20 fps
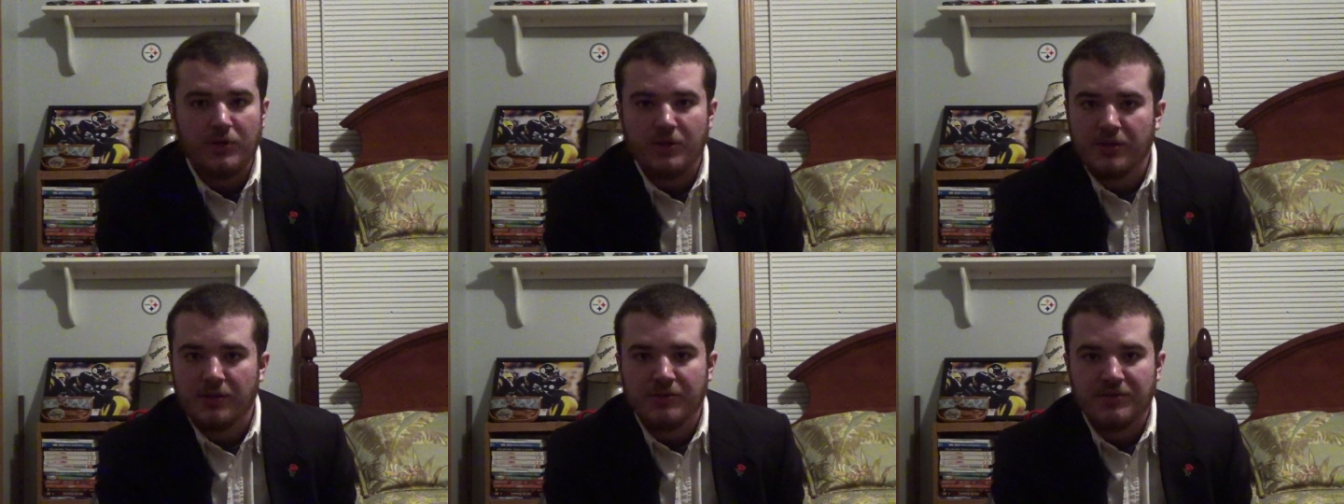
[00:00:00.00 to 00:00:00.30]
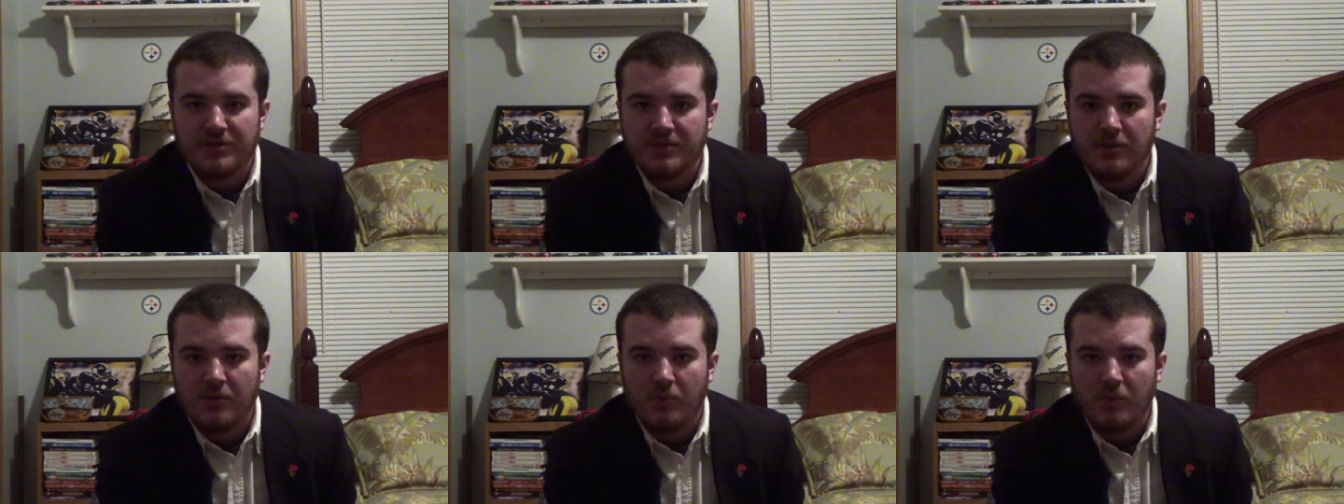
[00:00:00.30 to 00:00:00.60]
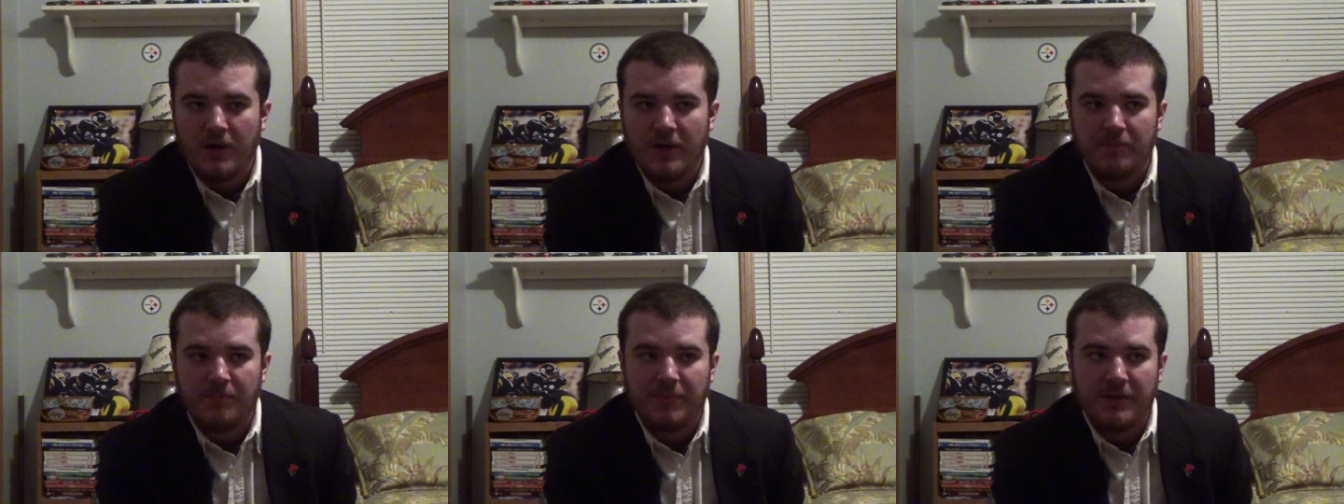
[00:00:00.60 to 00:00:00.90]
you could have still
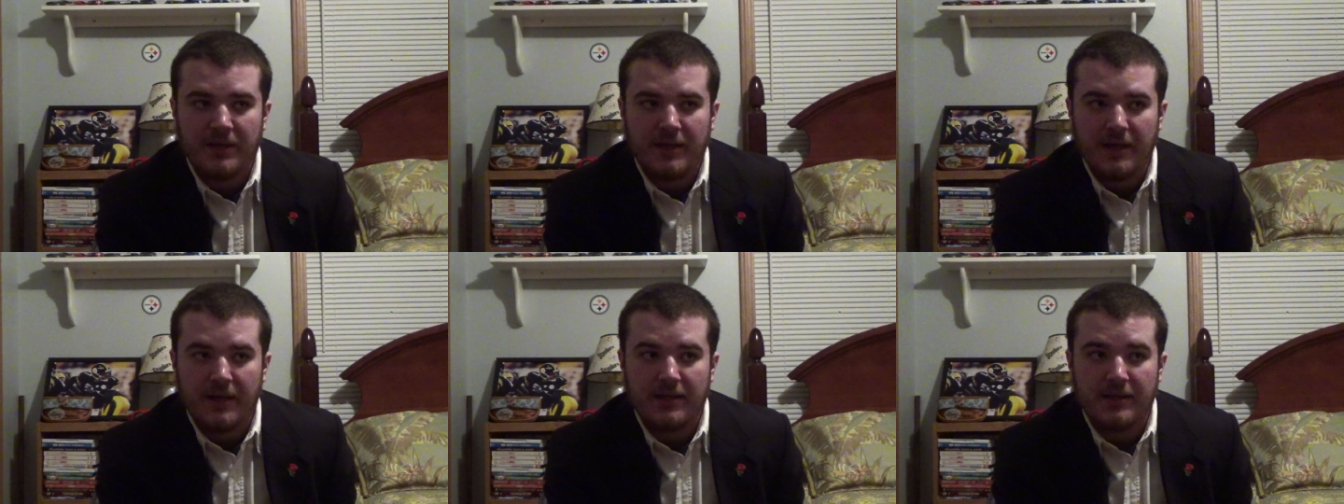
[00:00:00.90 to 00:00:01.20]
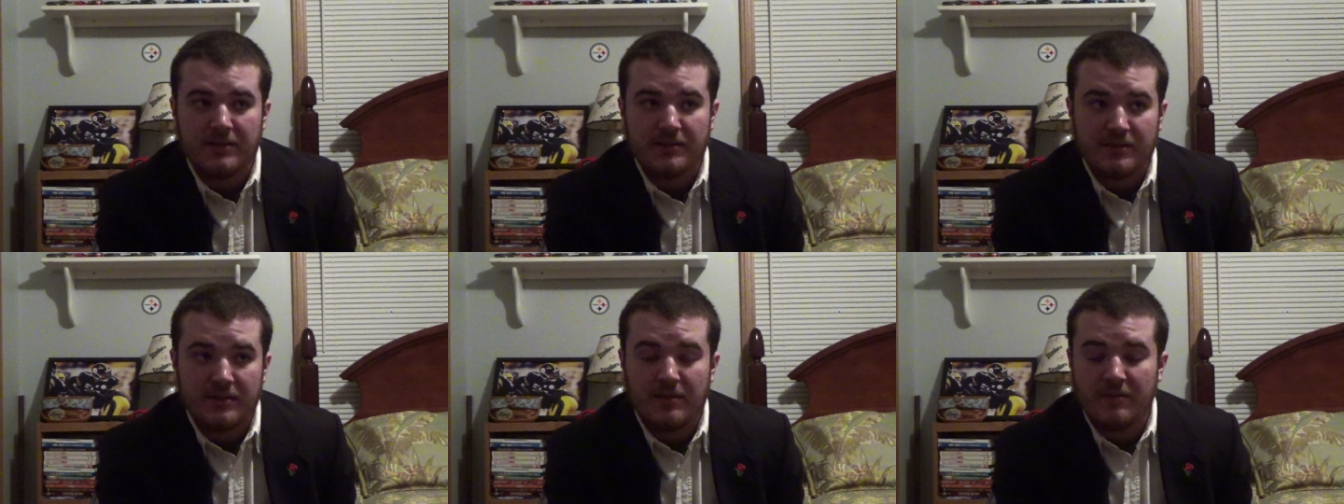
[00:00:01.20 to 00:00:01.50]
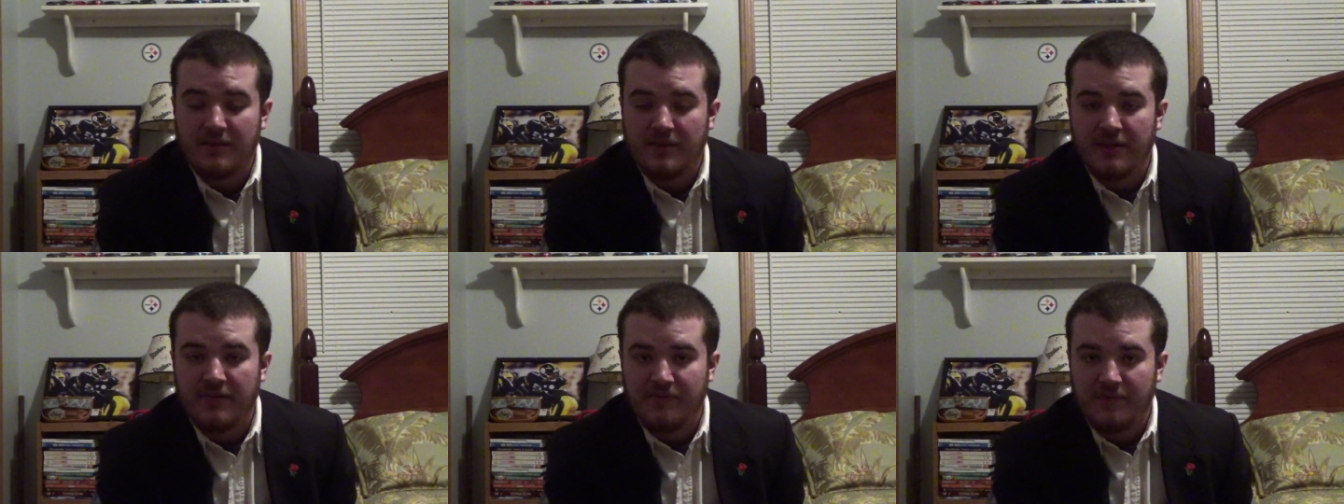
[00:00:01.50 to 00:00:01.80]
went because
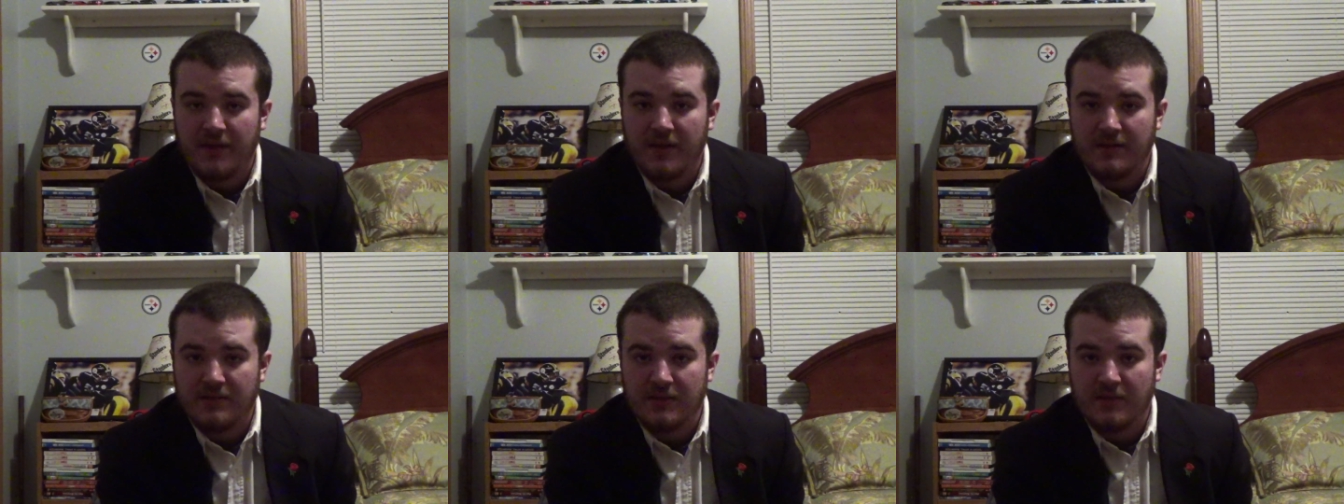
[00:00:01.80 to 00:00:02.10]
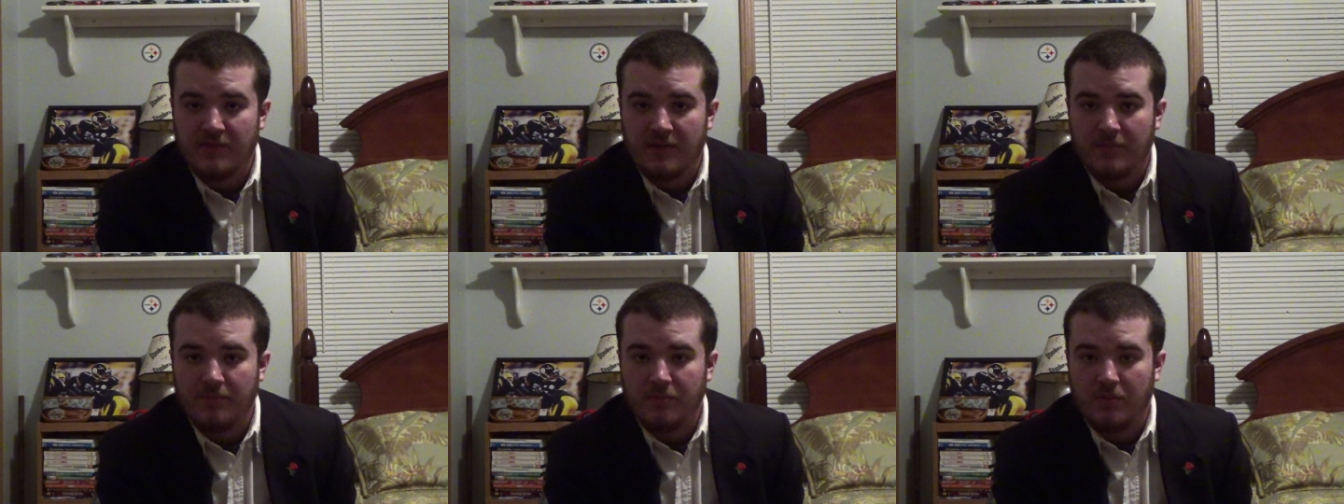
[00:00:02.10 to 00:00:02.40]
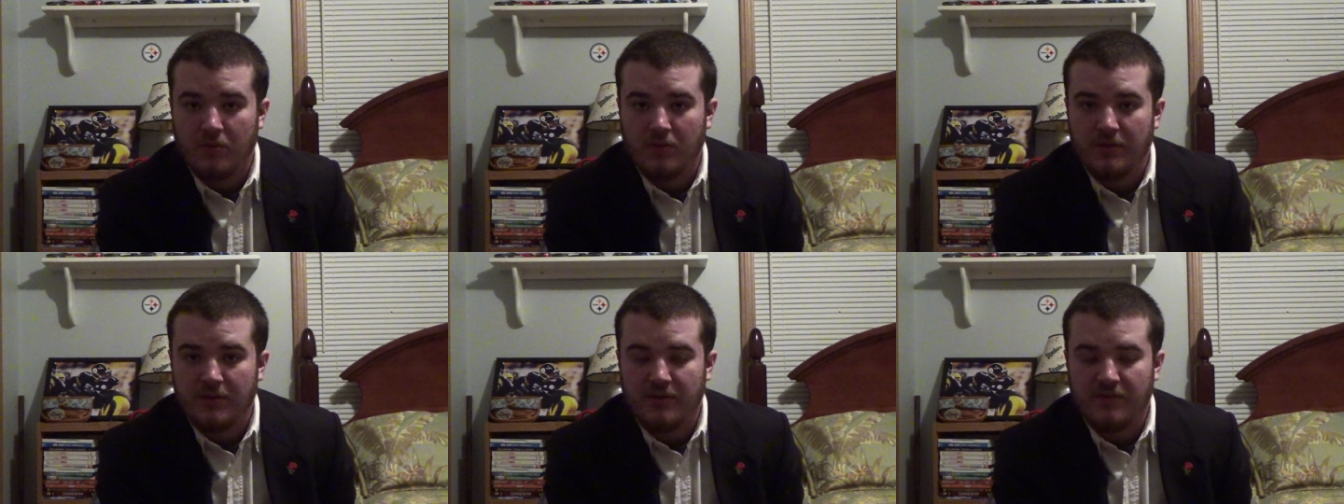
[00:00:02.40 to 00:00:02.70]
the event of that
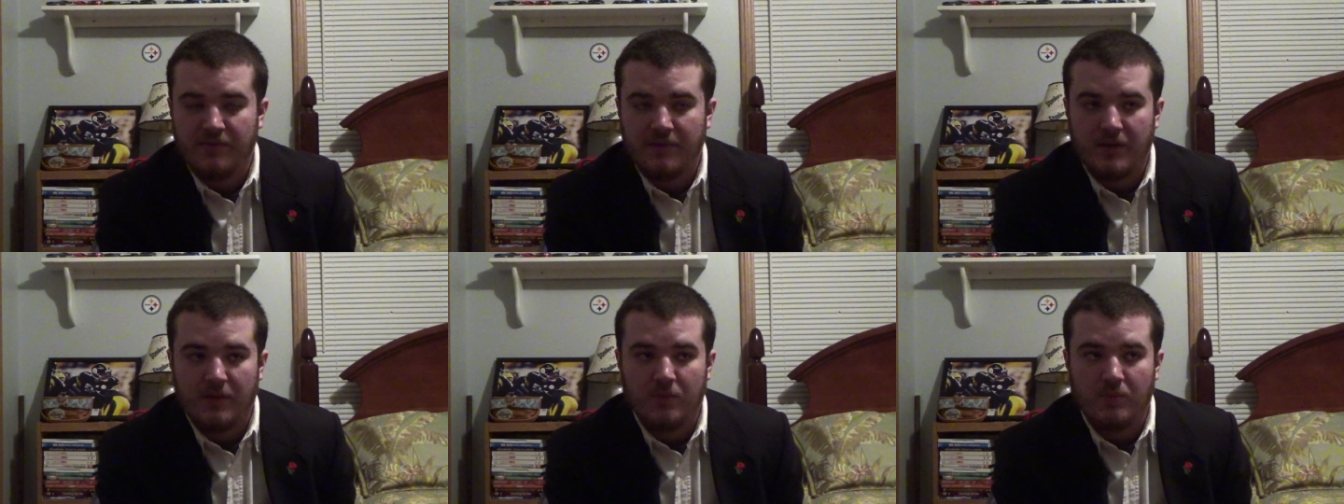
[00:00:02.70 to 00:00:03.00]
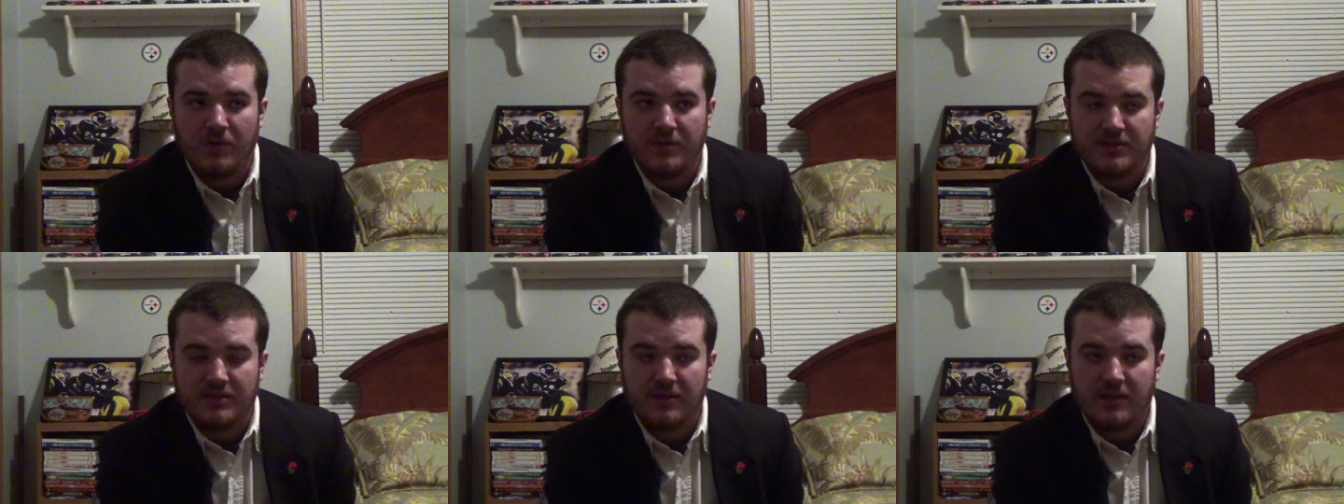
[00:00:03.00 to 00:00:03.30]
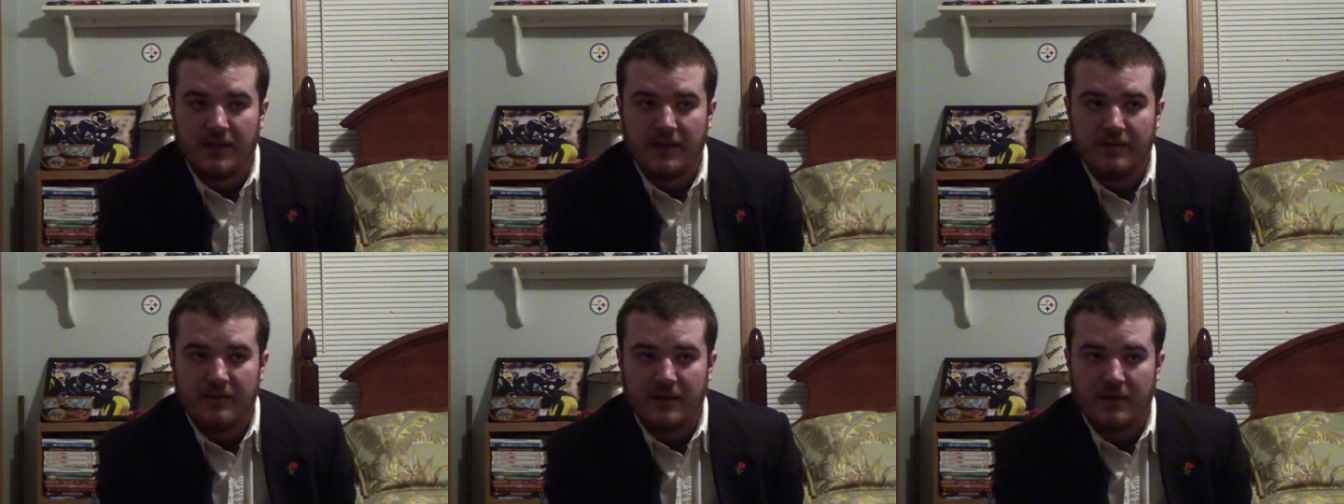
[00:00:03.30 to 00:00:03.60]
bowling event was
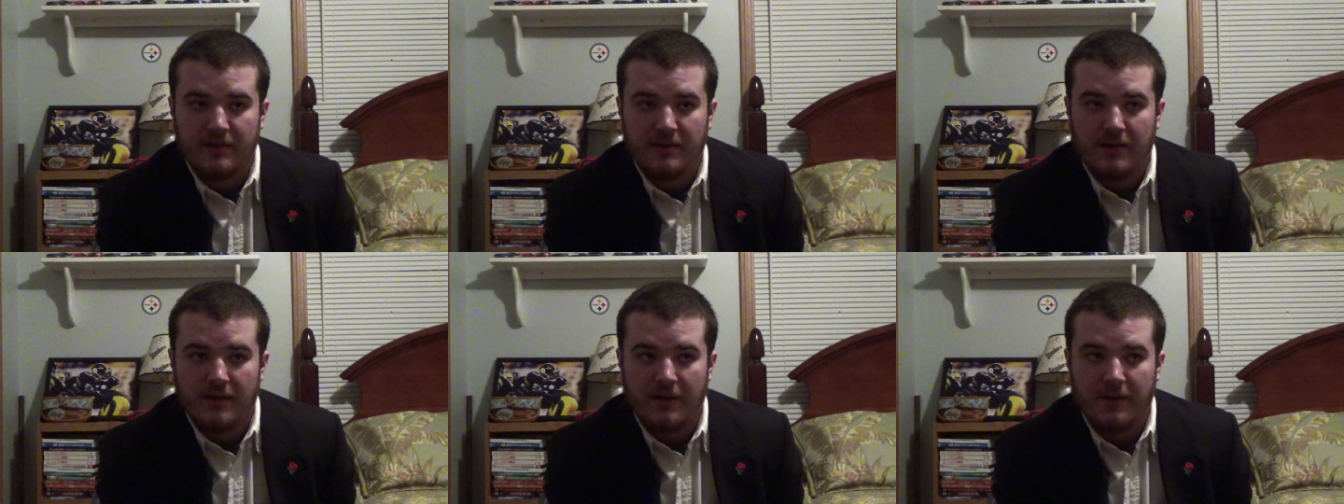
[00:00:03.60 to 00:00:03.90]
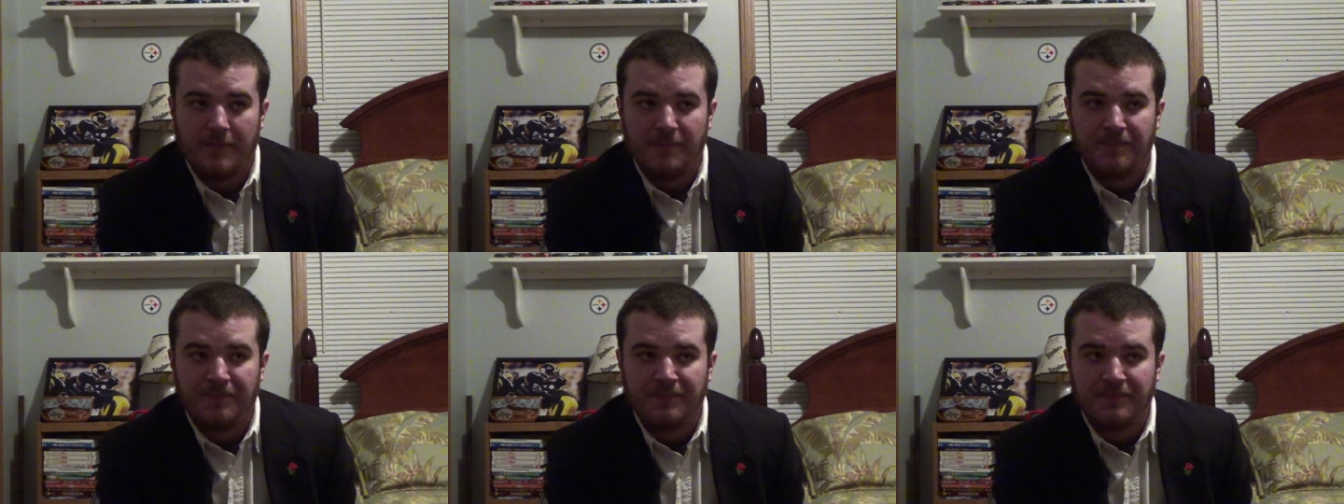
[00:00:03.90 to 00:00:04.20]
late that day